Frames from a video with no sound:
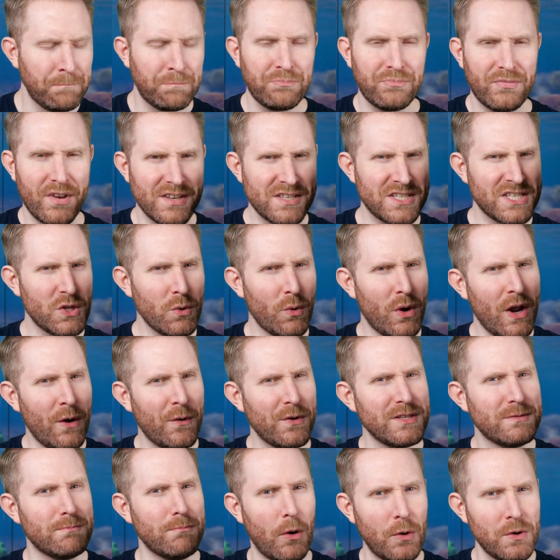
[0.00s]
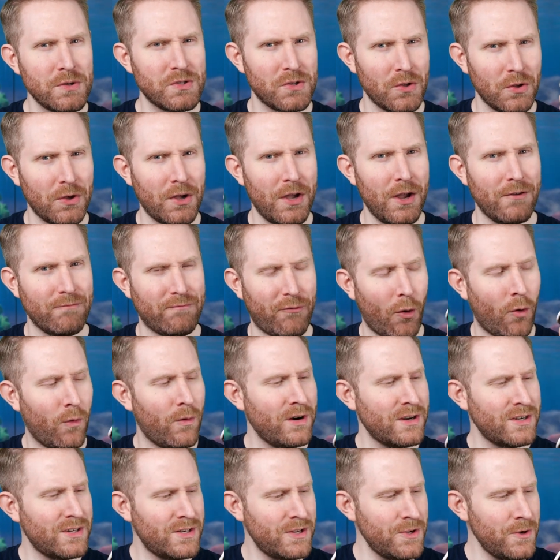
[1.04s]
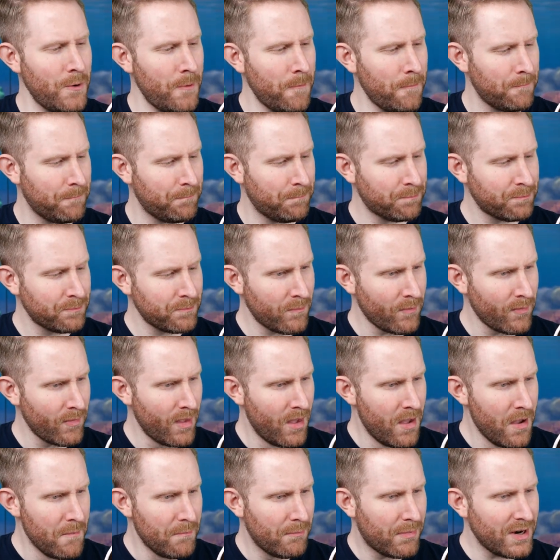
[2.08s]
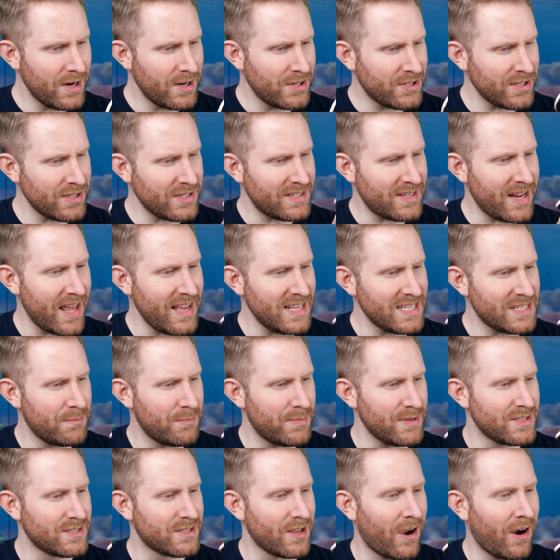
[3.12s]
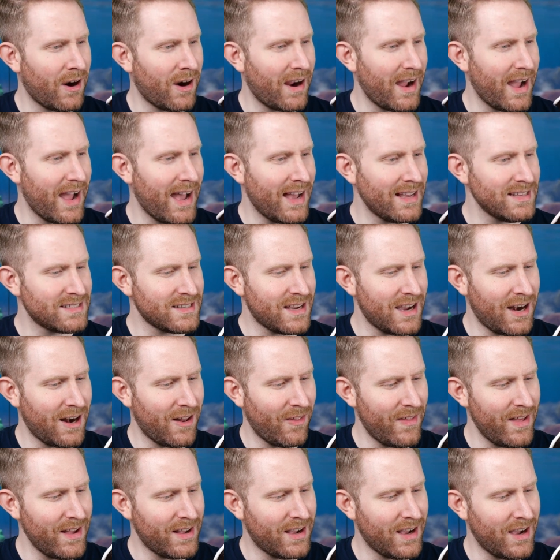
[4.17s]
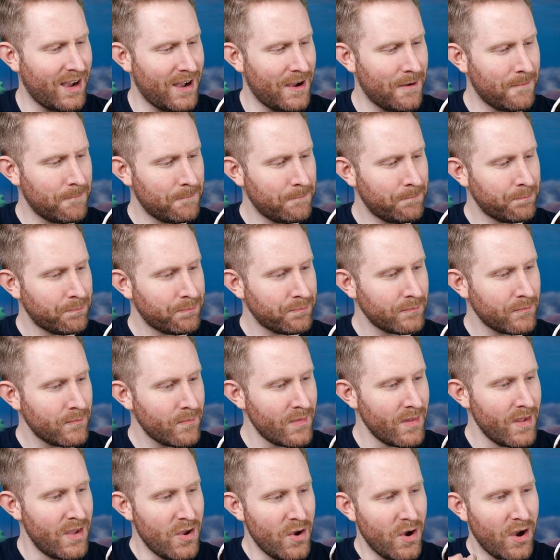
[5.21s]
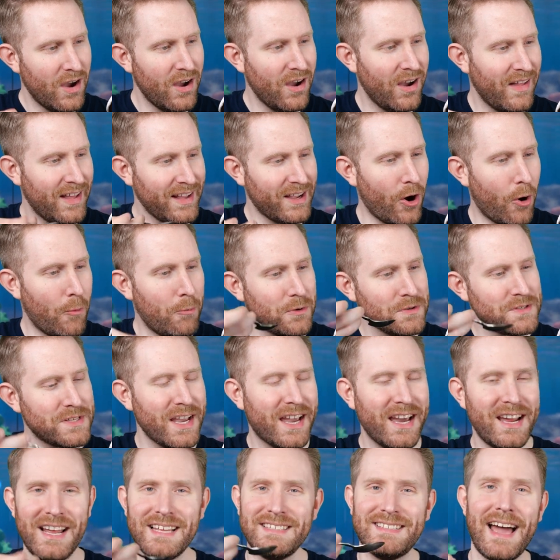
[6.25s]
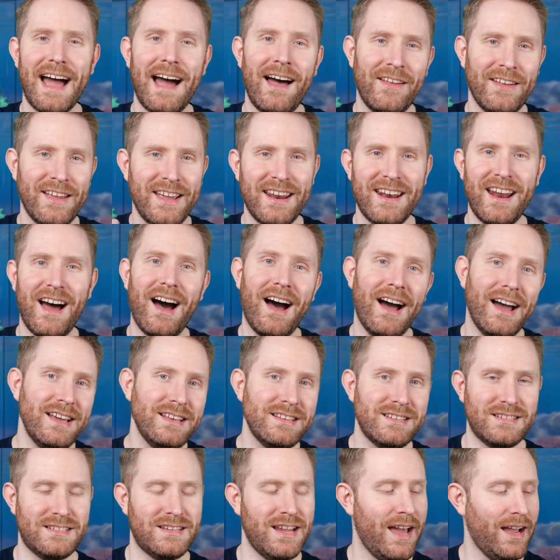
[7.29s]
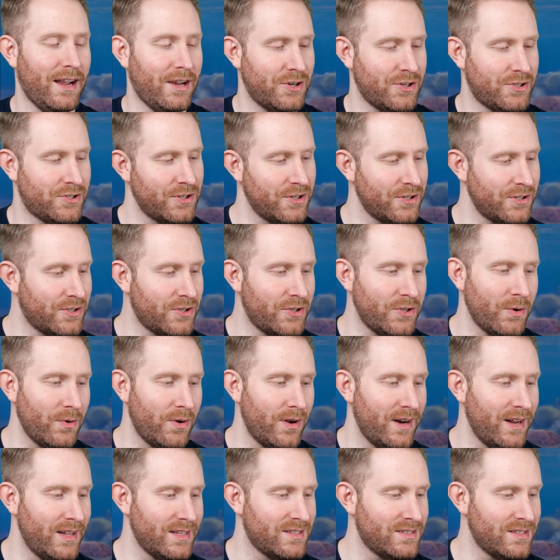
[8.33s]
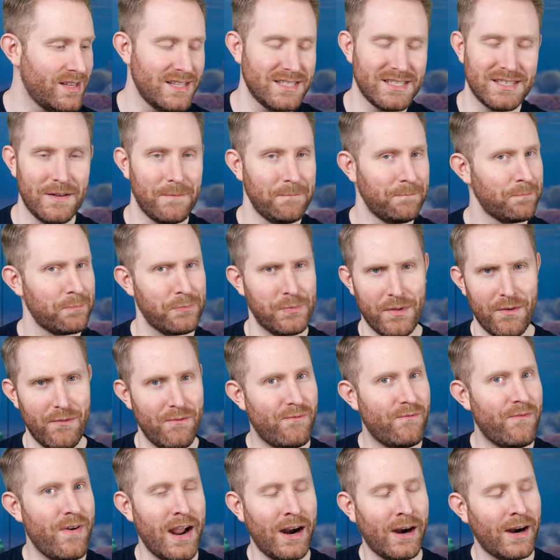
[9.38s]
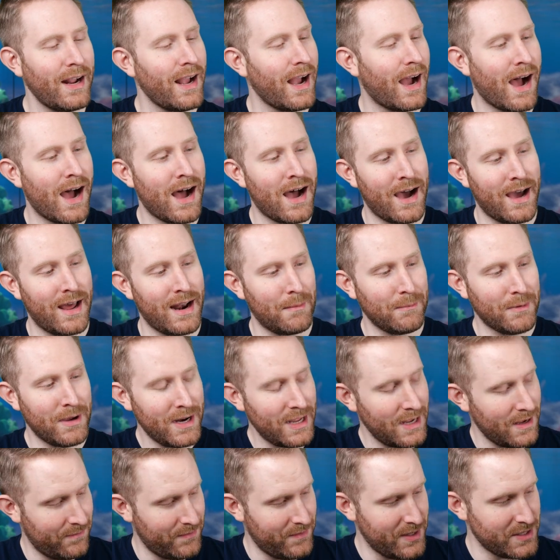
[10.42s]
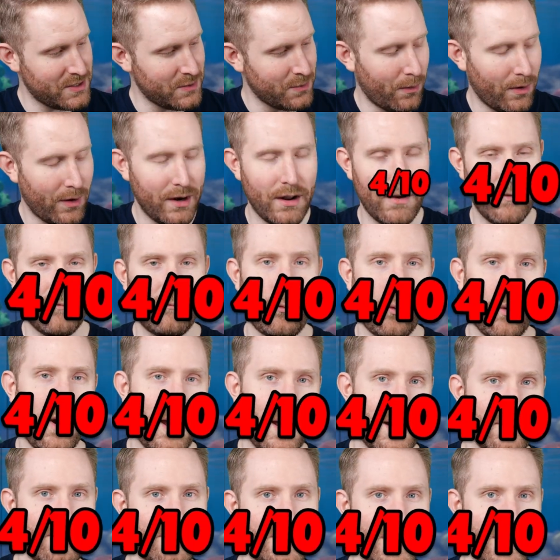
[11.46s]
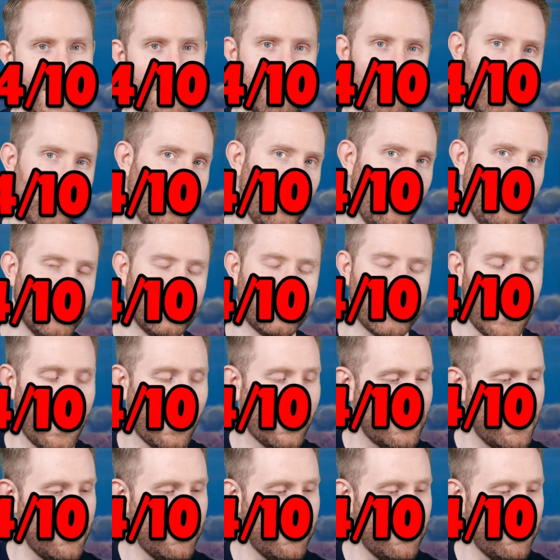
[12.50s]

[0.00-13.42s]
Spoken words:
This is the one I was most looking forward to. But it just tastes bizarre. It has kind of like a, like almost like an Italian ice texture to it. It's very odd. I'm gonna give this one a 4 out of 10 below the chocolate